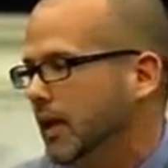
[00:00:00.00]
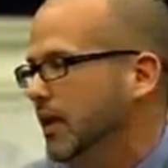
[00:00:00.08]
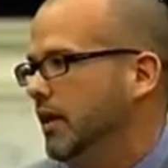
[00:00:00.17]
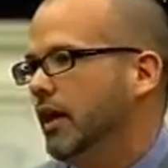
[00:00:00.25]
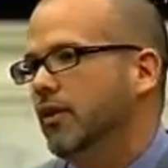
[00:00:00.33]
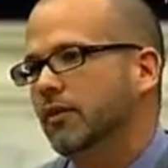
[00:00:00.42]

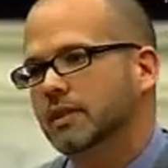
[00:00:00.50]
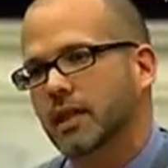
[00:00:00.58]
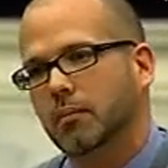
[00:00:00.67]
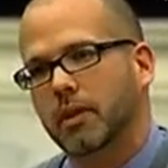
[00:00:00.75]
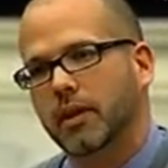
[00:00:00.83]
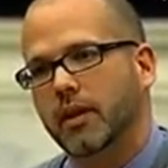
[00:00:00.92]
and another
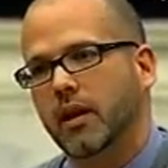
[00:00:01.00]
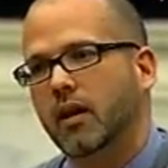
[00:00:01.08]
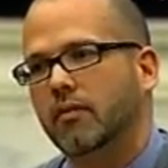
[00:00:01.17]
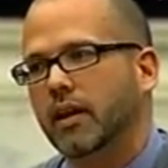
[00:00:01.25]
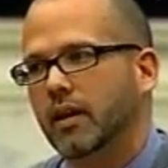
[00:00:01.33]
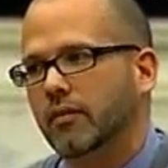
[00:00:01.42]
set play a
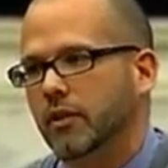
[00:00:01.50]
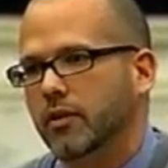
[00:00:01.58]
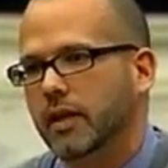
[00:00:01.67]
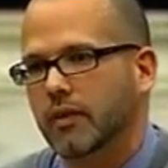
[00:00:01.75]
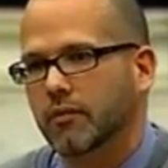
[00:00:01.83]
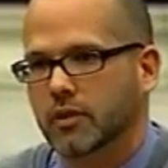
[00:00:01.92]
non-violent video
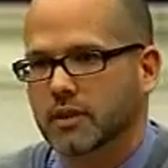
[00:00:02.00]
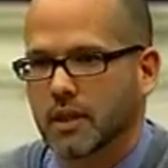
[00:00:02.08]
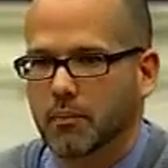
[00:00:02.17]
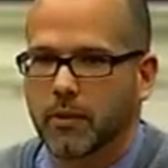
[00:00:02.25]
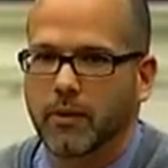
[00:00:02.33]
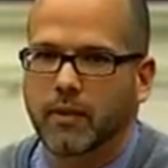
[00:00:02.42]
game for a
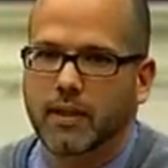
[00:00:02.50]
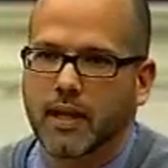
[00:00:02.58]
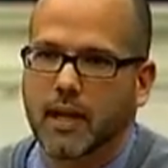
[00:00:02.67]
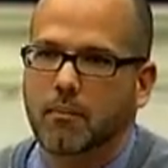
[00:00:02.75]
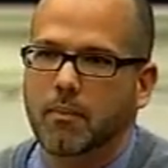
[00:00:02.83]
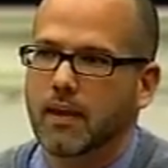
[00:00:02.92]
set period of
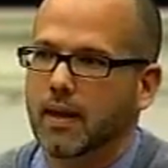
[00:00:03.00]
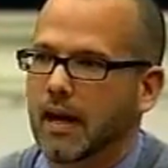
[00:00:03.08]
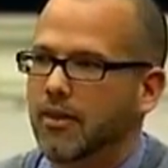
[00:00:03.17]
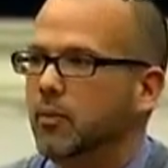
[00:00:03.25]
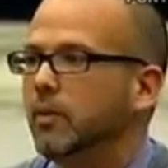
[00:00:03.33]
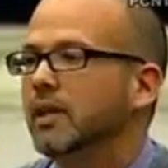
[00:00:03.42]
time,
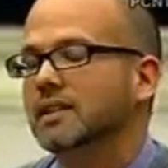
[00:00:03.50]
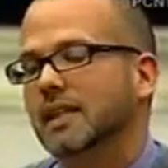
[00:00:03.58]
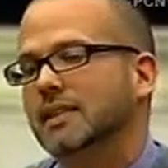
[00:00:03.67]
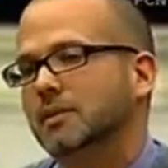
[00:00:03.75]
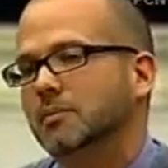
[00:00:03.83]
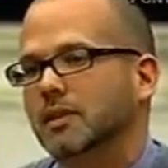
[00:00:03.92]
and then we
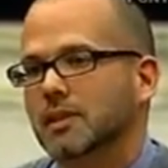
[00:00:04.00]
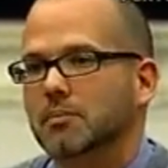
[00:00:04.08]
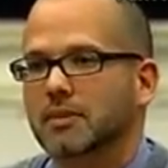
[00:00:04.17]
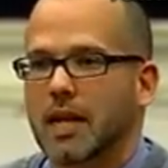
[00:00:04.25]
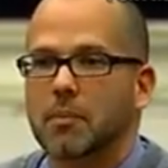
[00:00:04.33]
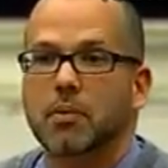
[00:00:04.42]
assess them on some
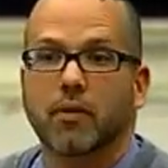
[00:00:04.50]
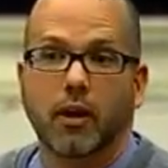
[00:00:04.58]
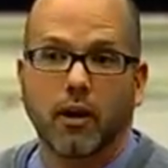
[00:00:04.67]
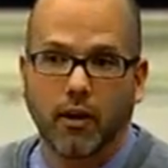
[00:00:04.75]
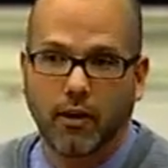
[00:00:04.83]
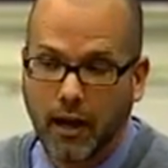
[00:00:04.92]
type of
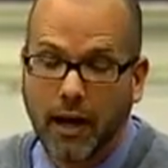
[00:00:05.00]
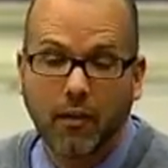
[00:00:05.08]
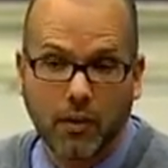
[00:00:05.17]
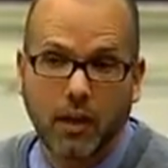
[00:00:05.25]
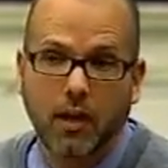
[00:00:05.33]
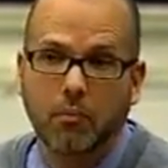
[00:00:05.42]

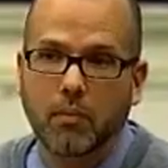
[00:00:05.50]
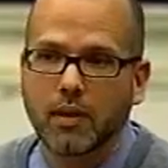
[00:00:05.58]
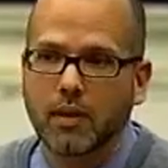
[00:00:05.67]
outcome.